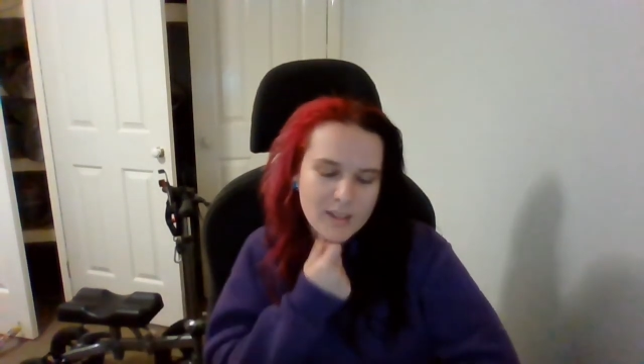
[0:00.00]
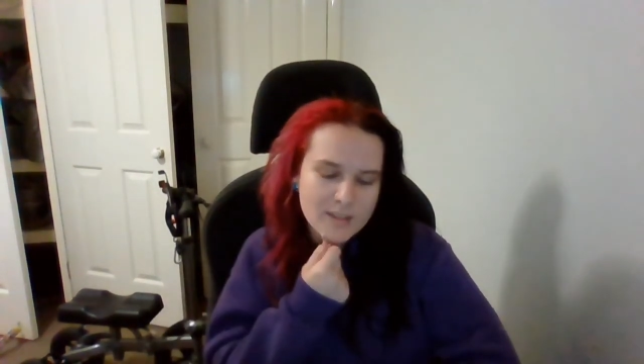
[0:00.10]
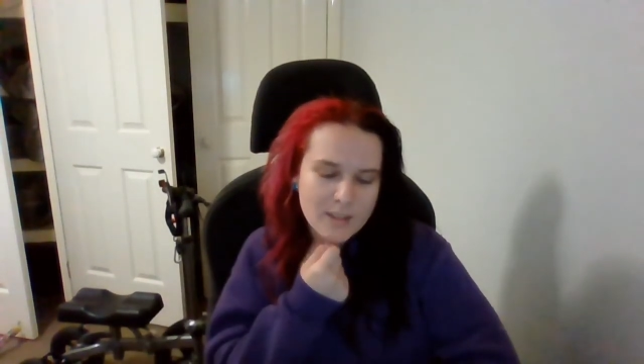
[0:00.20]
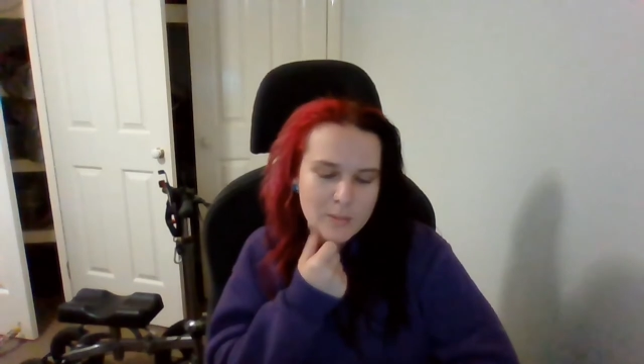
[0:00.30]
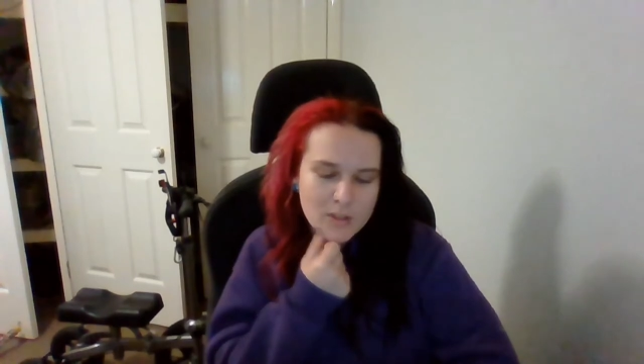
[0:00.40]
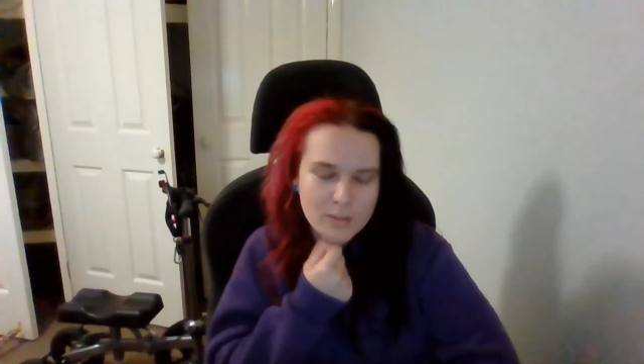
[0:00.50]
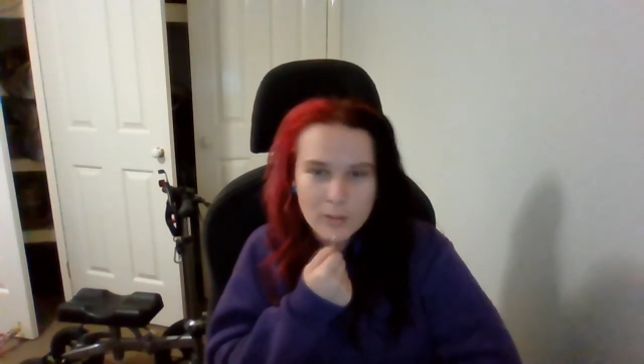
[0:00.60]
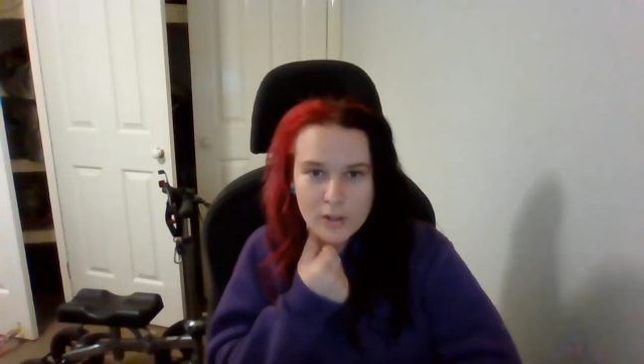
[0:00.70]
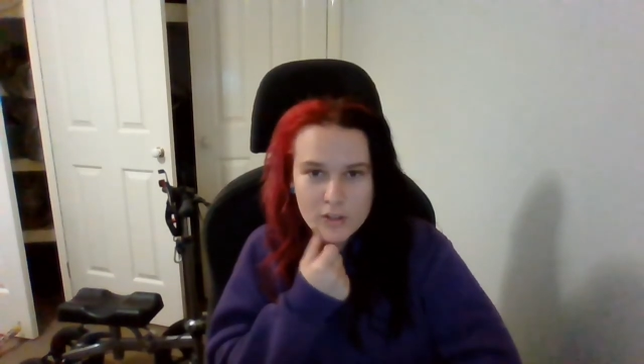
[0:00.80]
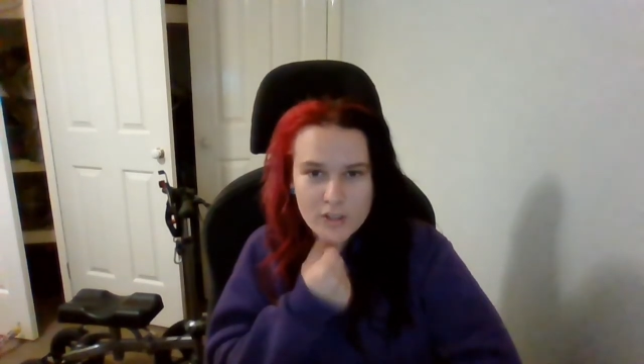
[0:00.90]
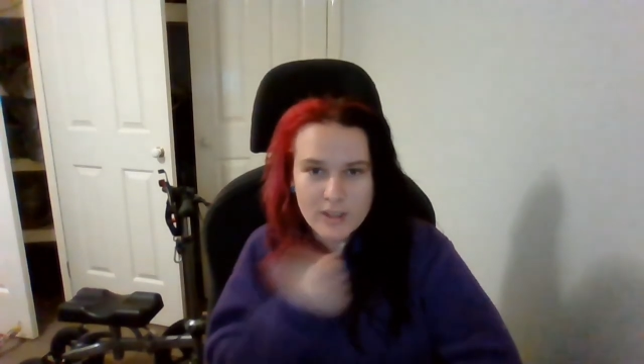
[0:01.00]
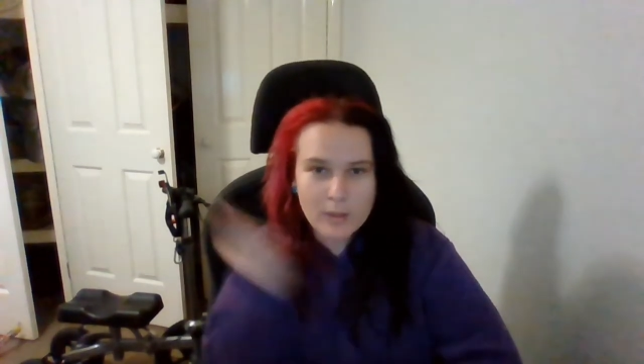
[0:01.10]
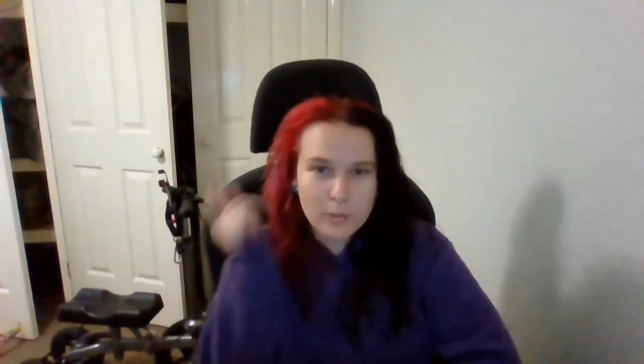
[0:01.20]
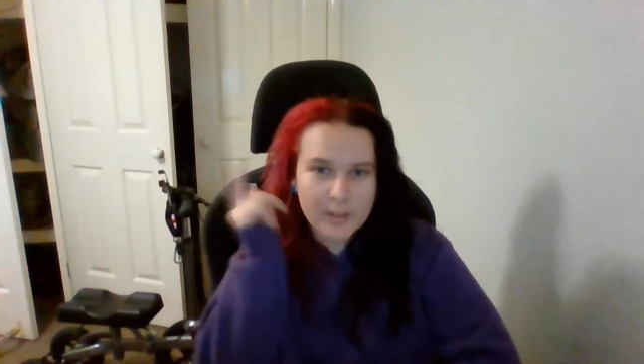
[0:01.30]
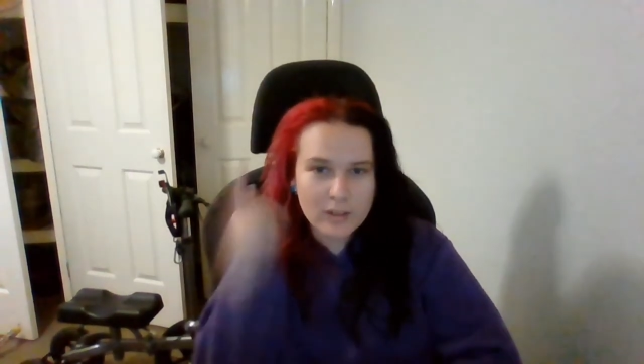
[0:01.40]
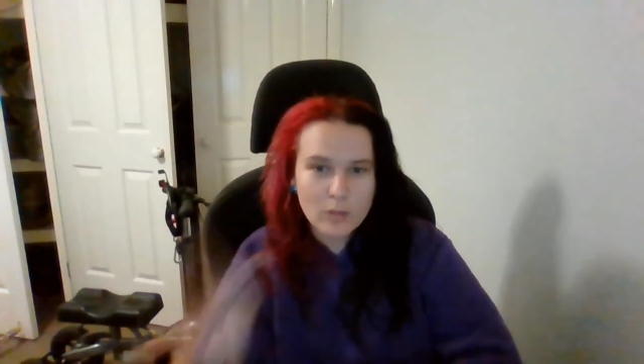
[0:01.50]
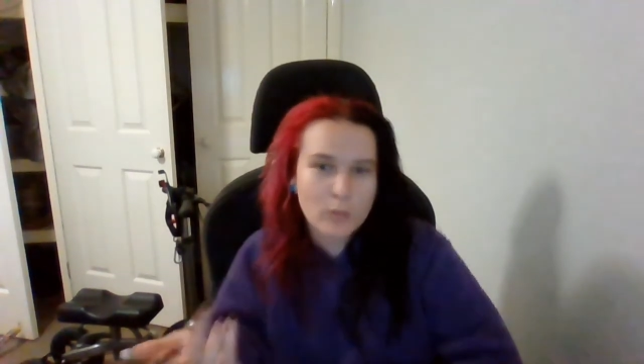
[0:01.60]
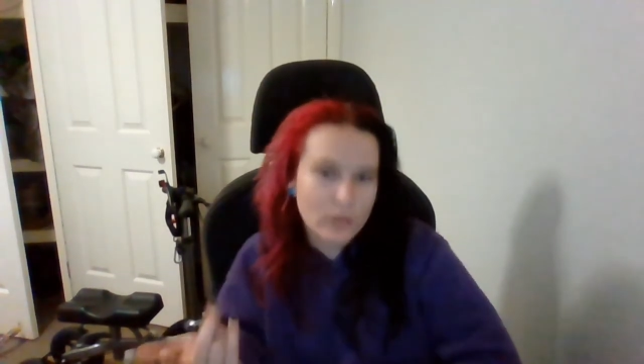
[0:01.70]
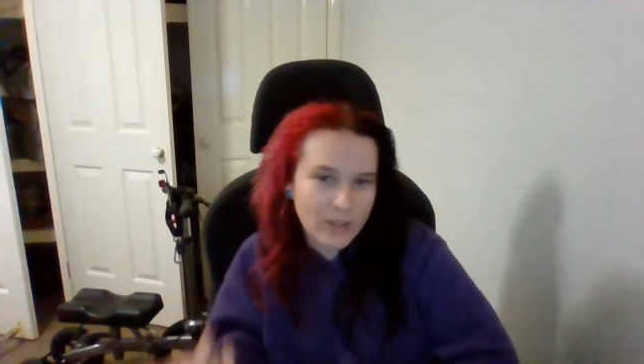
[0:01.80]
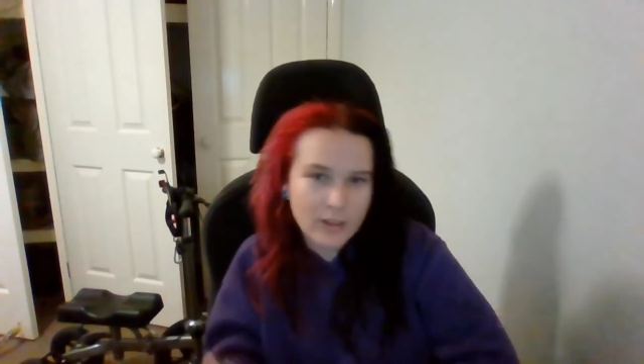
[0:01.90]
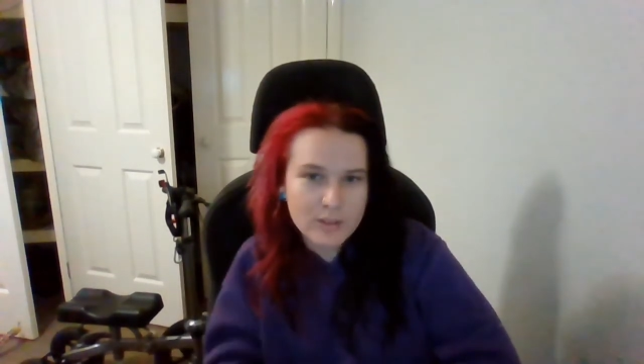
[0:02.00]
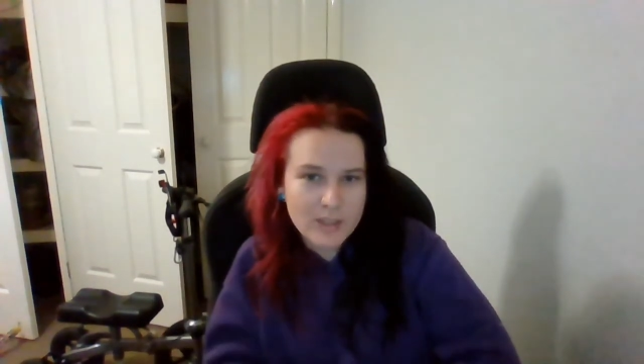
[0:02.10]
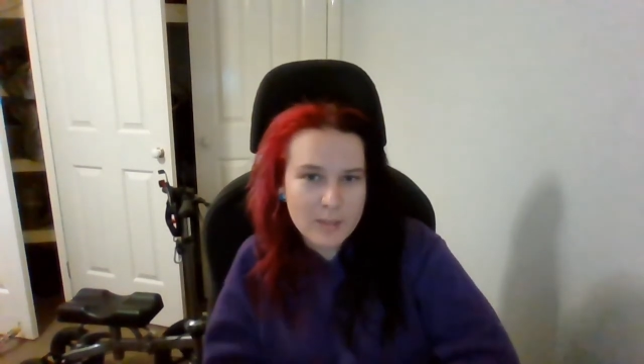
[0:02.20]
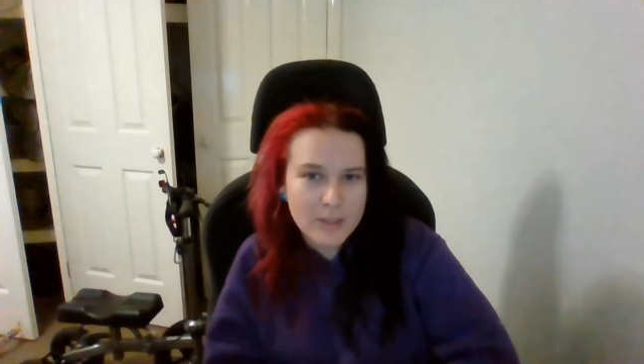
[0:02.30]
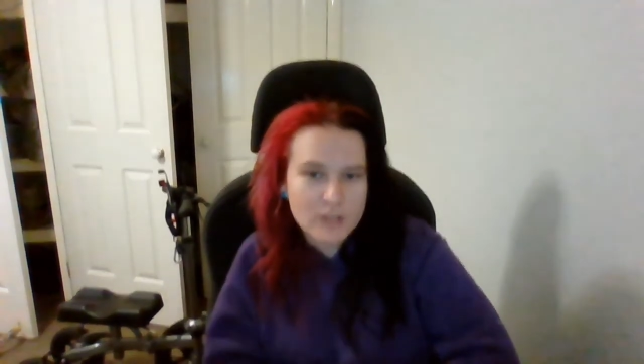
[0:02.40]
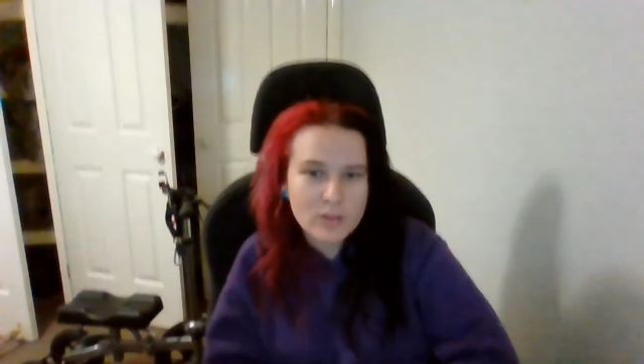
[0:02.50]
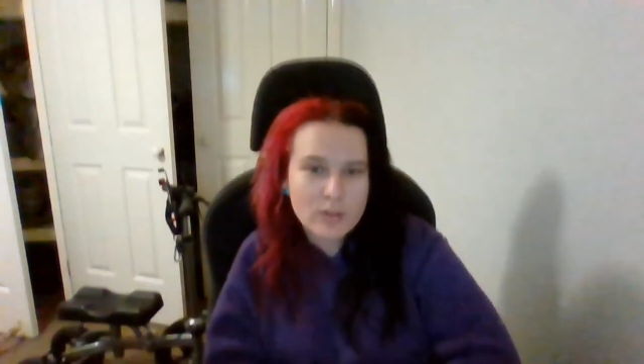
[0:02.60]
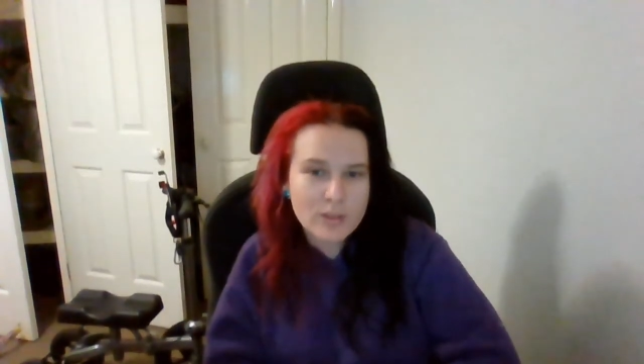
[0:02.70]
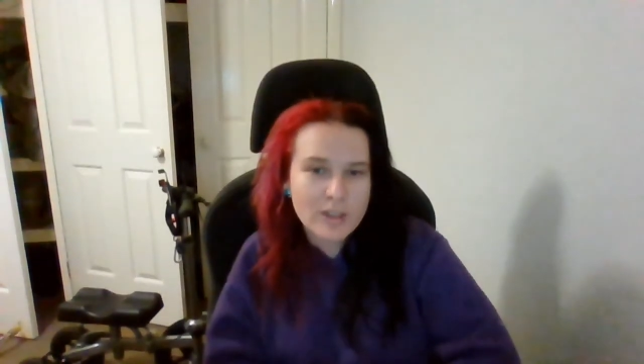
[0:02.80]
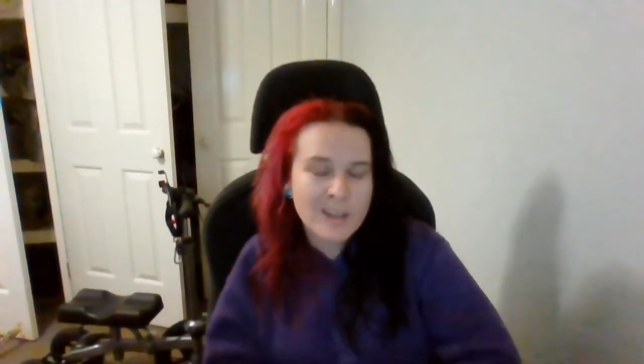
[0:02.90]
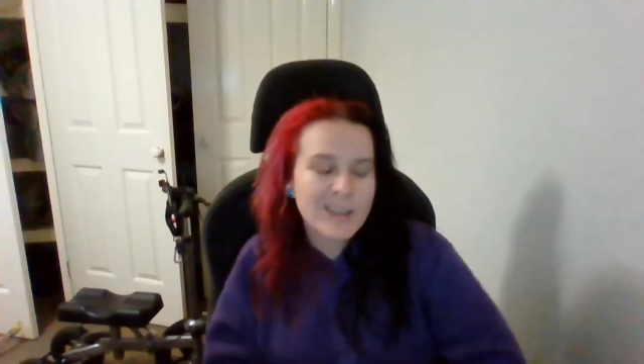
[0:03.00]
summer is approaching, there will be a lot more videos coming soon.